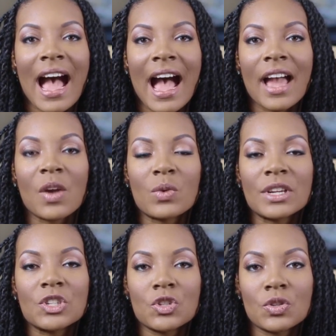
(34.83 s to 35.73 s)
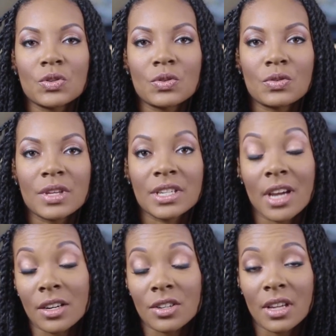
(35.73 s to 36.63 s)
I went to the
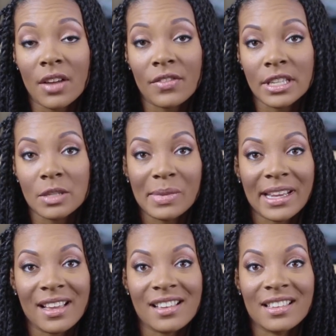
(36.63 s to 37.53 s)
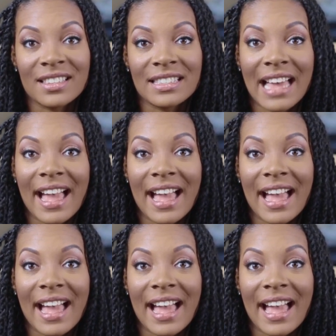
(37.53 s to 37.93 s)
doctor's office because